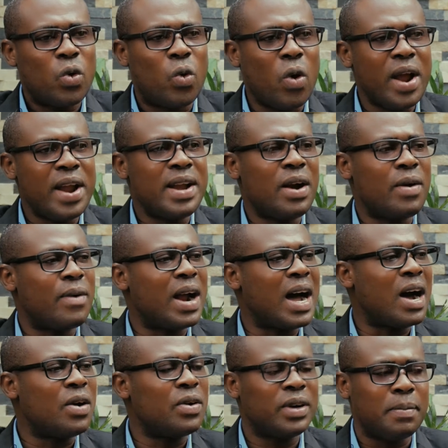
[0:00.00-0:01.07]
going
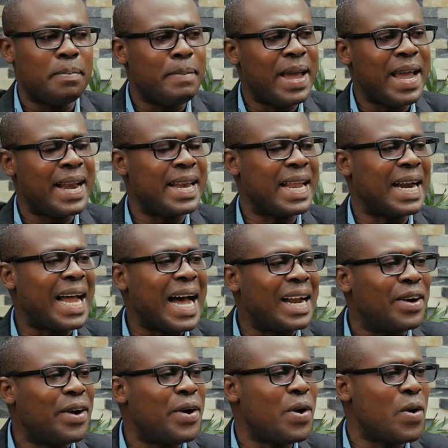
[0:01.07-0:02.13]
around men that are
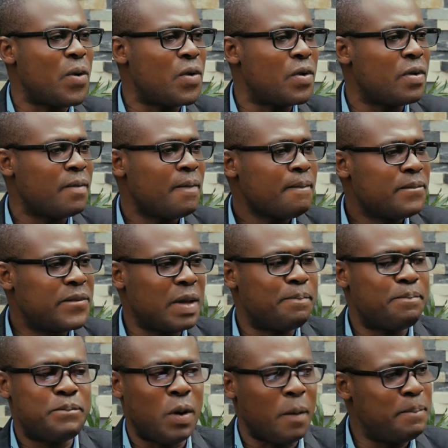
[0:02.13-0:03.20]
known, the
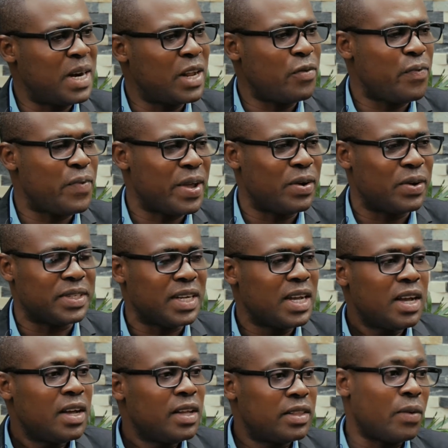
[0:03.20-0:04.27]
public figures,
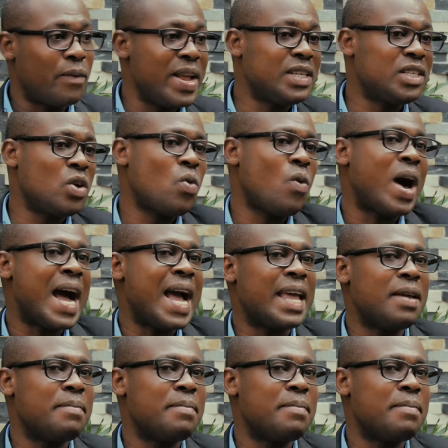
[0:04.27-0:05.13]
the reason why